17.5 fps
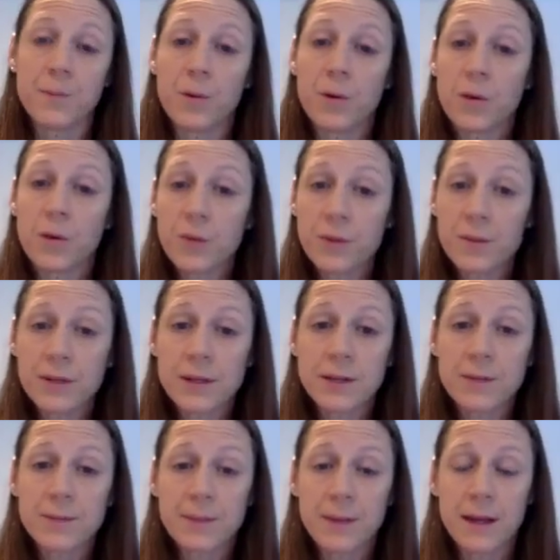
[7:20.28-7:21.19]
both women
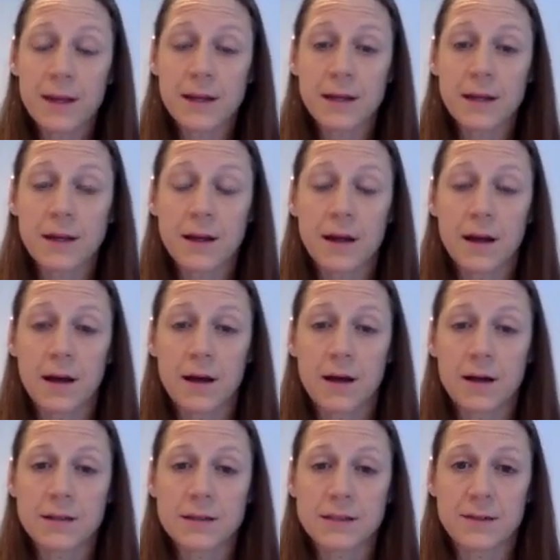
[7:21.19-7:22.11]
and men
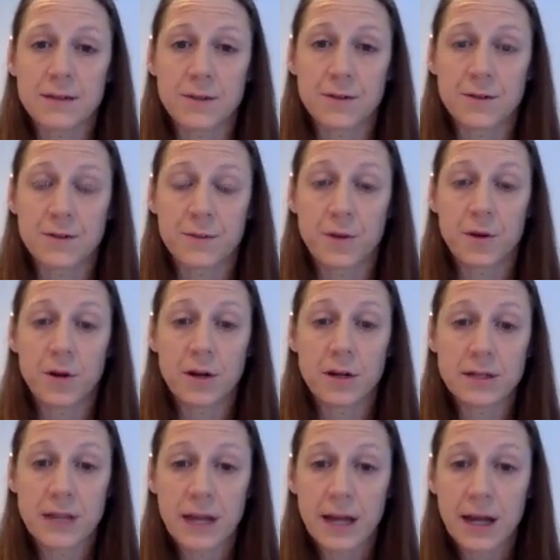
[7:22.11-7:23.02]
suffer from heart
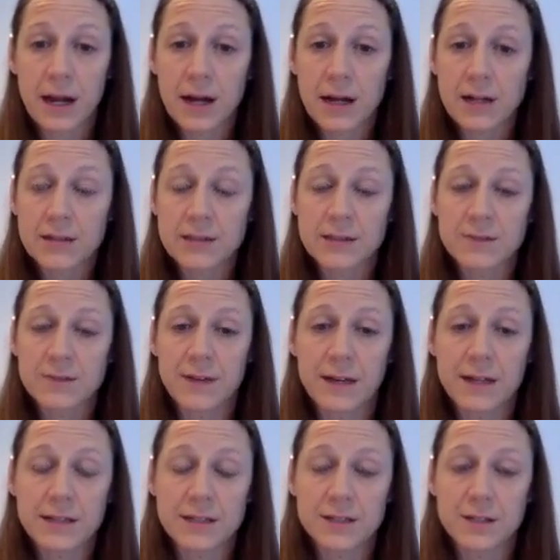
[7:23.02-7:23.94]
attacks and
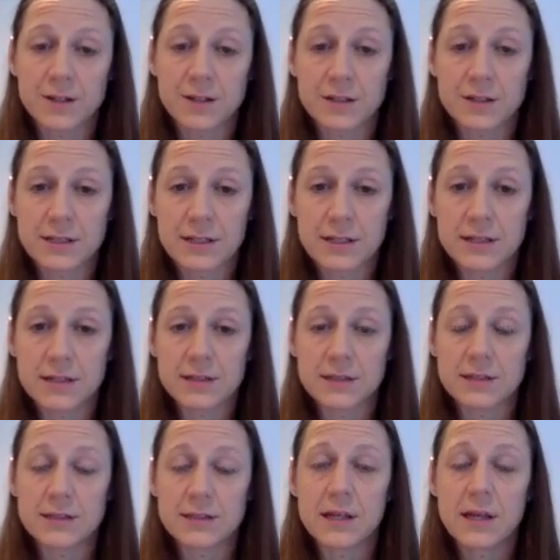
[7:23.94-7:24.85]
vascular
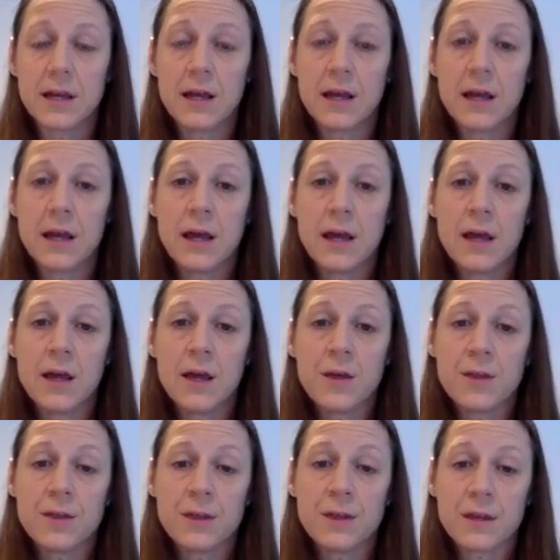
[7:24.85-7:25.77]
disease.
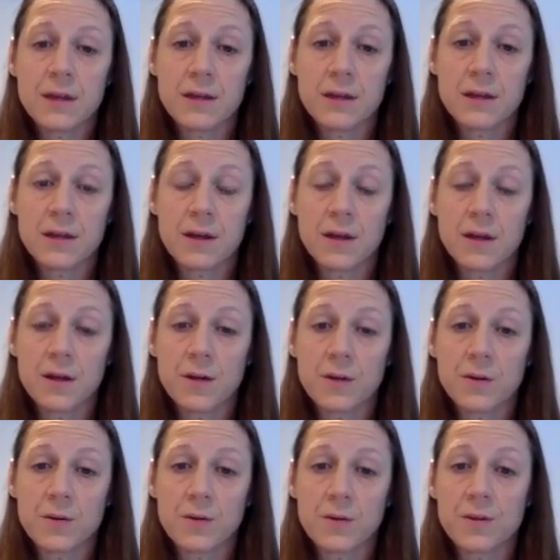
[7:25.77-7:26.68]

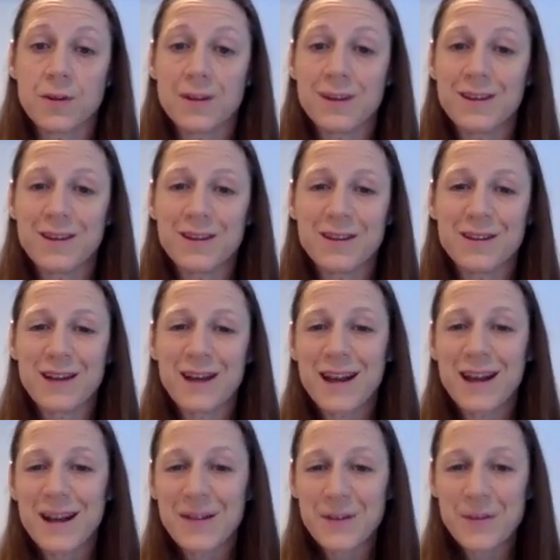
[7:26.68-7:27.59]

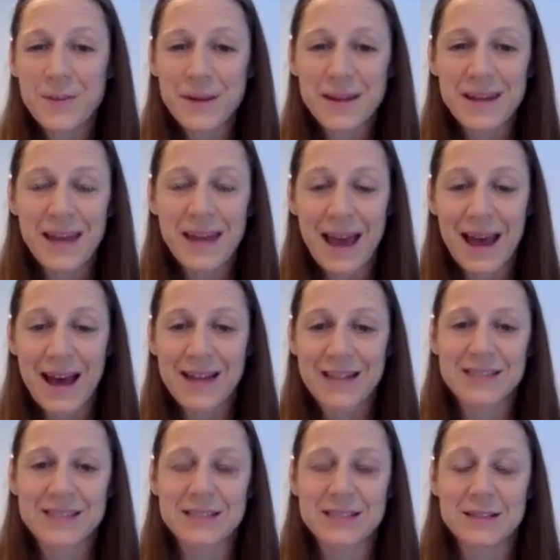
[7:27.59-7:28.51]
Not everybody
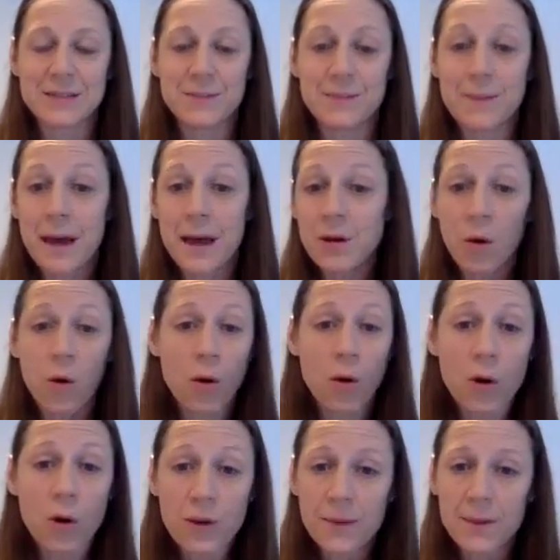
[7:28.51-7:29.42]
has, men
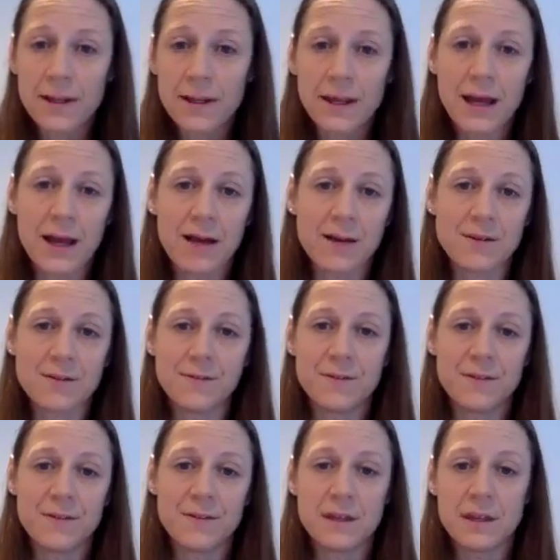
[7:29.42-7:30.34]
or women
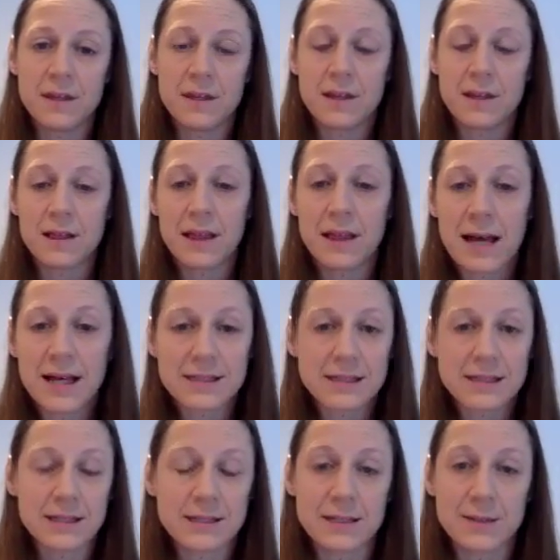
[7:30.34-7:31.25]
have the
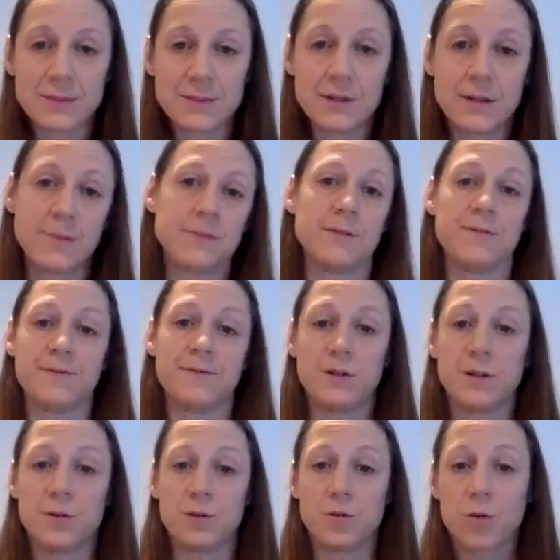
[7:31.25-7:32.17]
classic symptoms of,
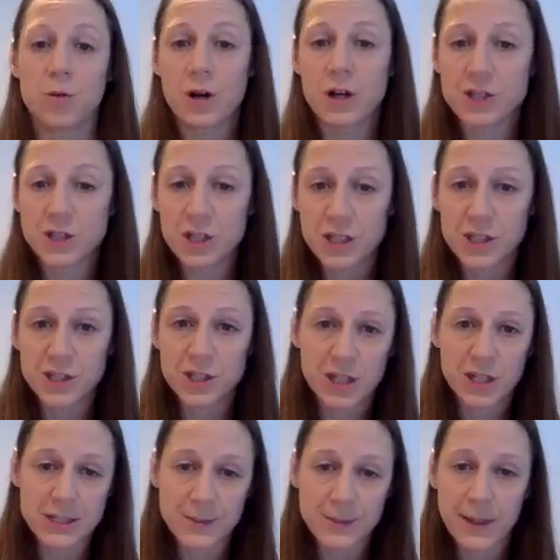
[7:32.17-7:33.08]
crushing
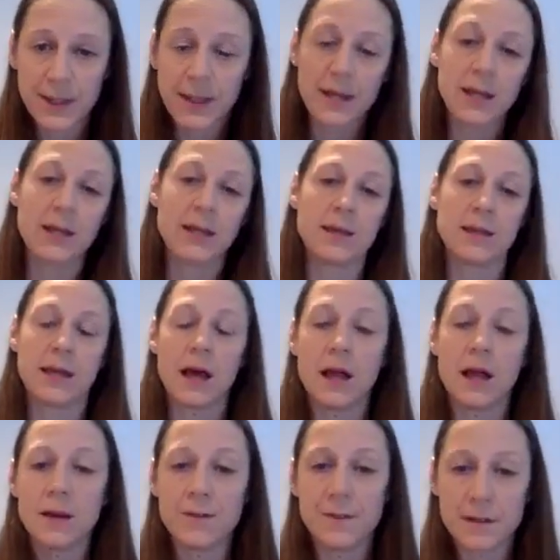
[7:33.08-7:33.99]
chest pain, the
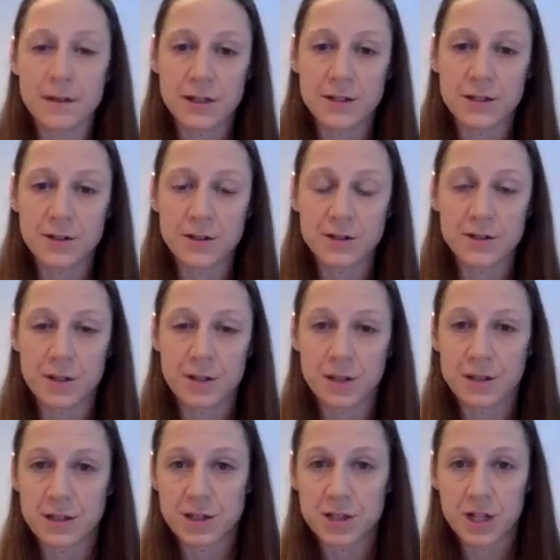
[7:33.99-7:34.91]
elephant
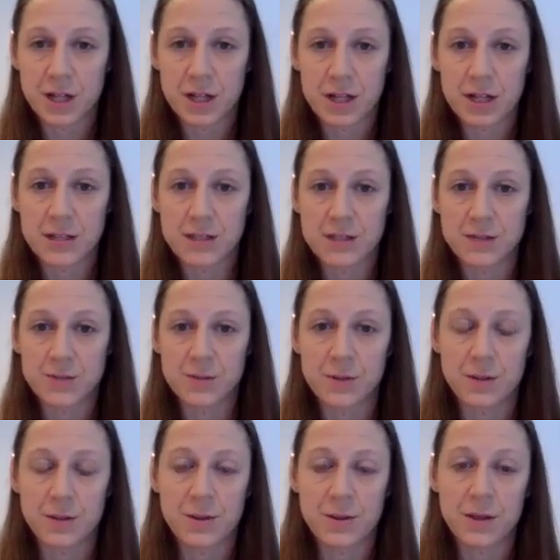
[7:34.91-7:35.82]
on the chest
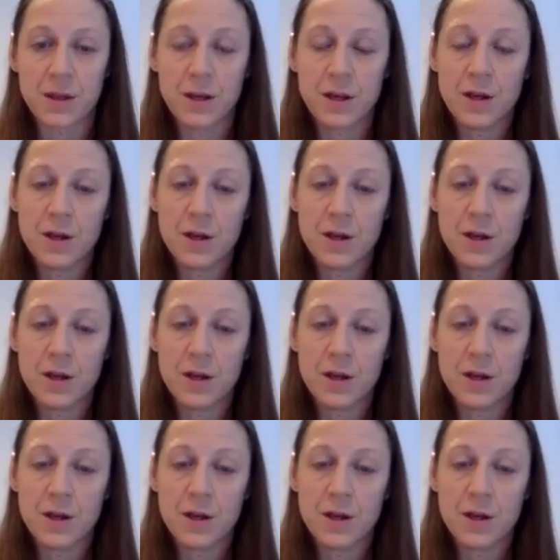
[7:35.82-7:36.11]
with